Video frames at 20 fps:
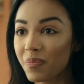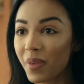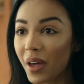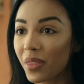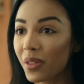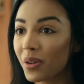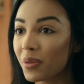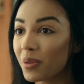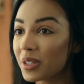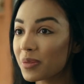
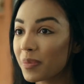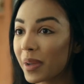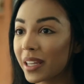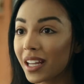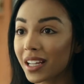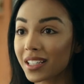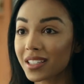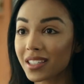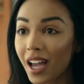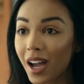Bethel was my
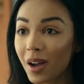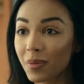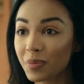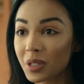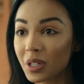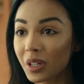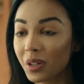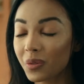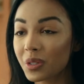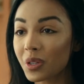next
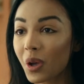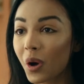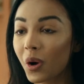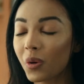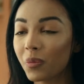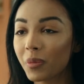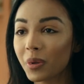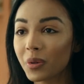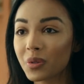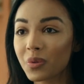option. It was
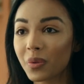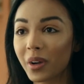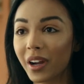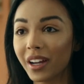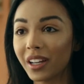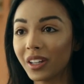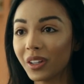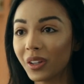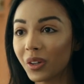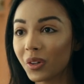home. It was where
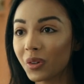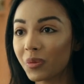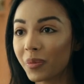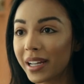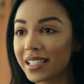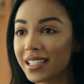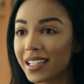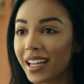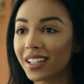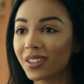I knew
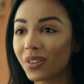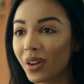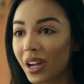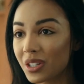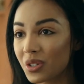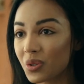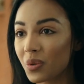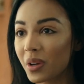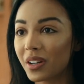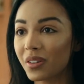my dad
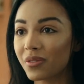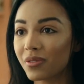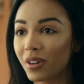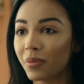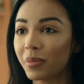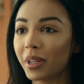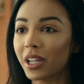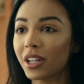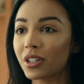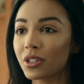graduated
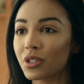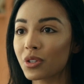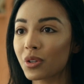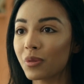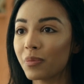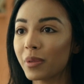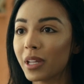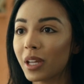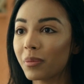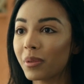from here. So
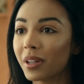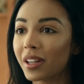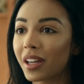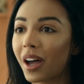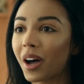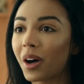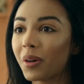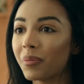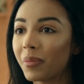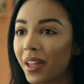to be able to
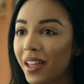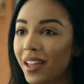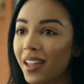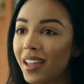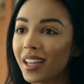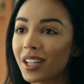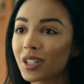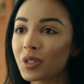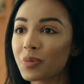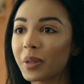come
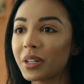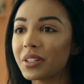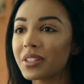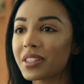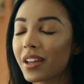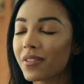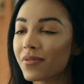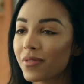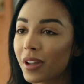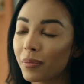experience
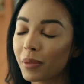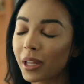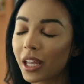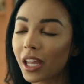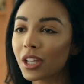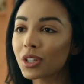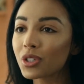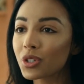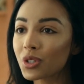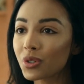that family
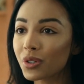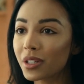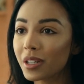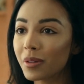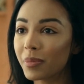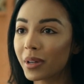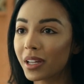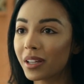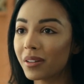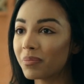history,
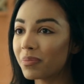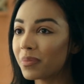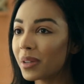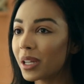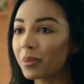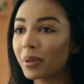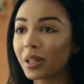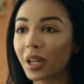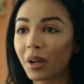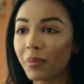but be
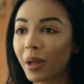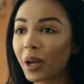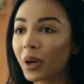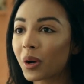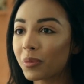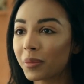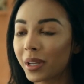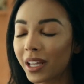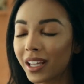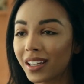able to come back
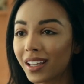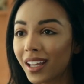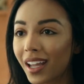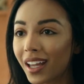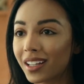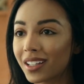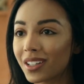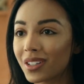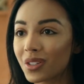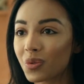home to
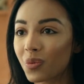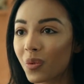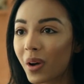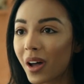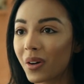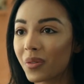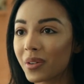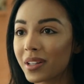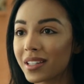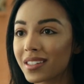Indiana as
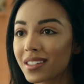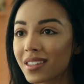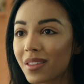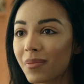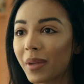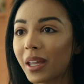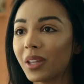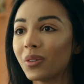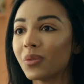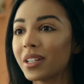well was the
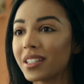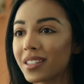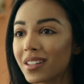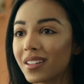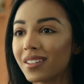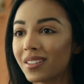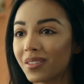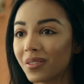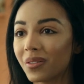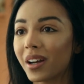main
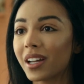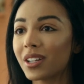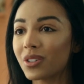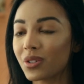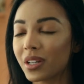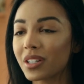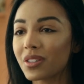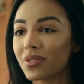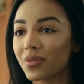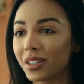reason why I
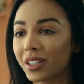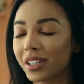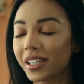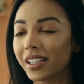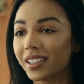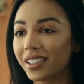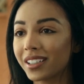transferred here.